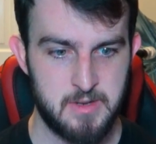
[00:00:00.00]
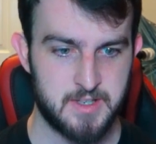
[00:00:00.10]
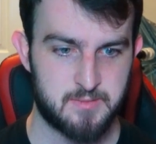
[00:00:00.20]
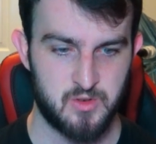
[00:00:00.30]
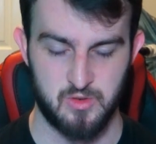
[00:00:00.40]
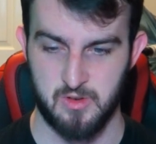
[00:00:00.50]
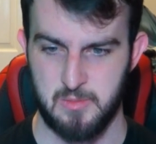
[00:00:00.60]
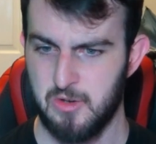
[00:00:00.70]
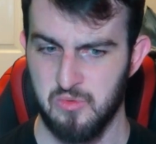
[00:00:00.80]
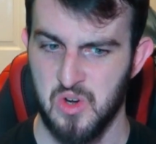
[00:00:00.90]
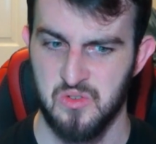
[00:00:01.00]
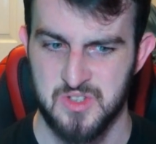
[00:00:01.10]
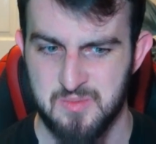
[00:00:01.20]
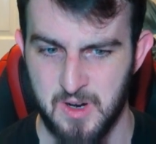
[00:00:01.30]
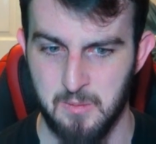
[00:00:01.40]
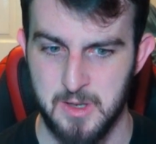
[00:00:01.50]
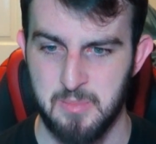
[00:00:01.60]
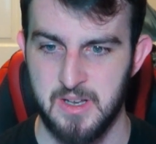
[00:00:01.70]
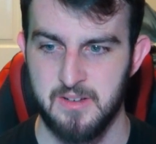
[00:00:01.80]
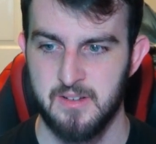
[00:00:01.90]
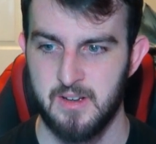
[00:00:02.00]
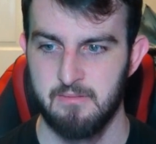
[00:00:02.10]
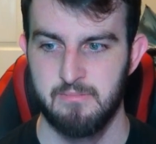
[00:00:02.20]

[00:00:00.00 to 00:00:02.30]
I mean, it's gonna be gross probably, but